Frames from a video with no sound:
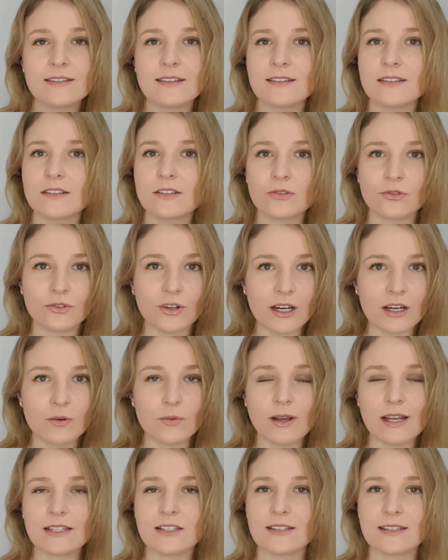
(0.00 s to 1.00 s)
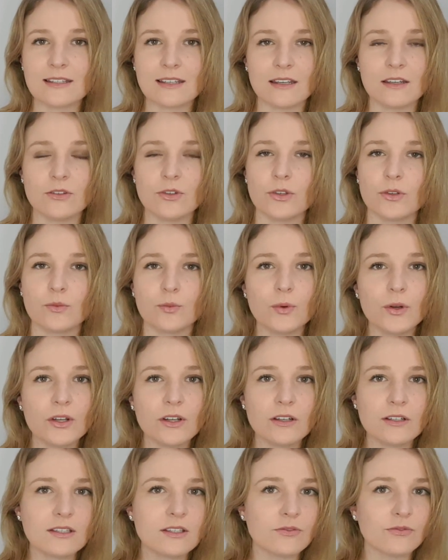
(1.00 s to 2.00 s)
This is a great way to see new
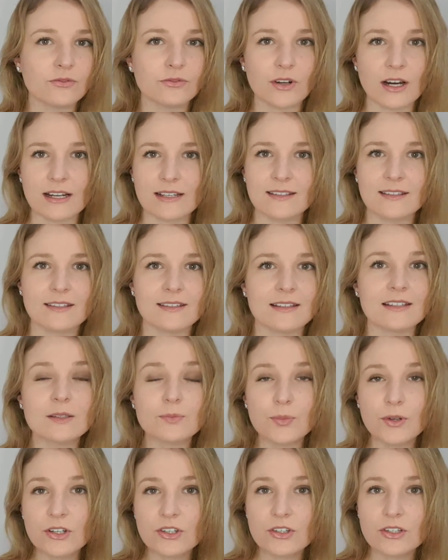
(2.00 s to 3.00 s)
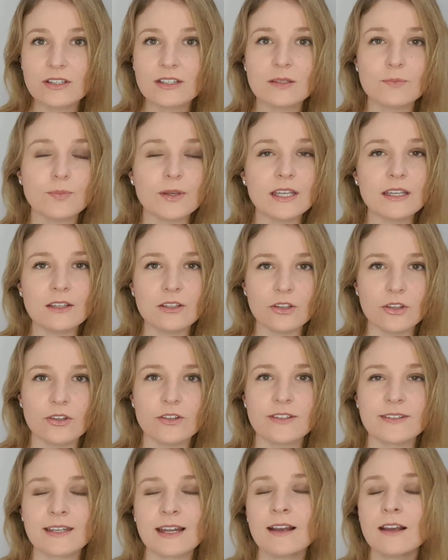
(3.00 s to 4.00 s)
words, phrases, expressions being
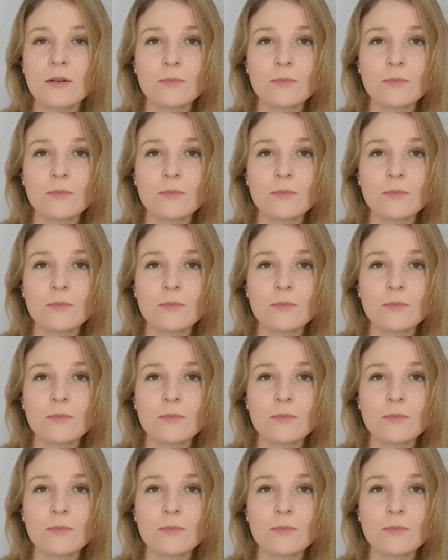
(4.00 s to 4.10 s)
used,